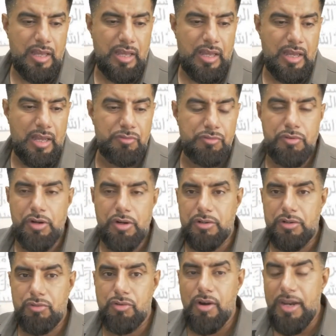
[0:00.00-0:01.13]

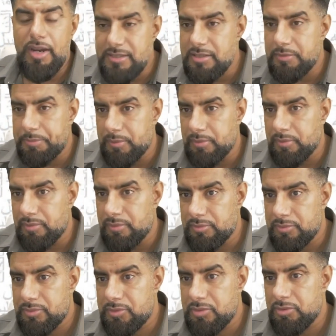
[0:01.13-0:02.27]
regrettable,
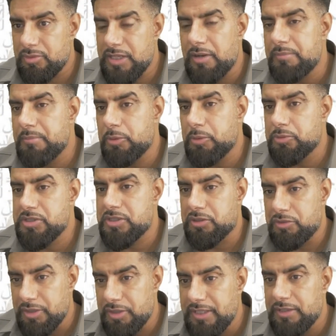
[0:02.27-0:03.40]
to the utmost
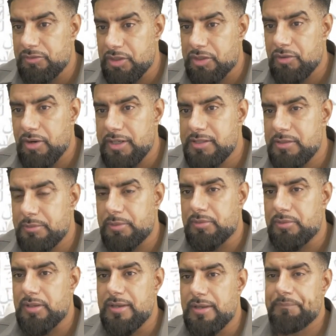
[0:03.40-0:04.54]
degree,
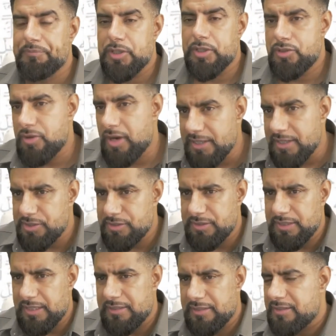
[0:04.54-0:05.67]
regrettable
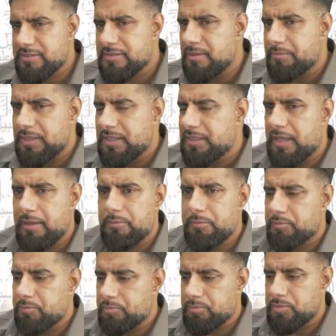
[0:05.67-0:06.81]
tragedy. And it's something that
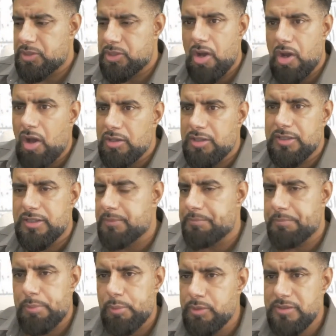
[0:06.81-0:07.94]
darkened
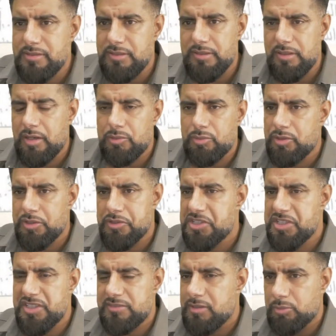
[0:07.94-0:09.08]
and poisoned Harun
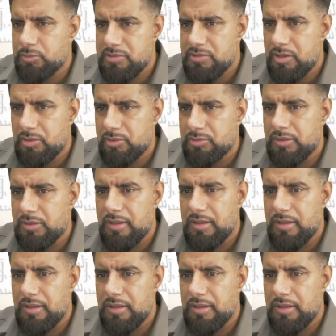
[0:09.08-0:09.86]
al-Rashid's own soul.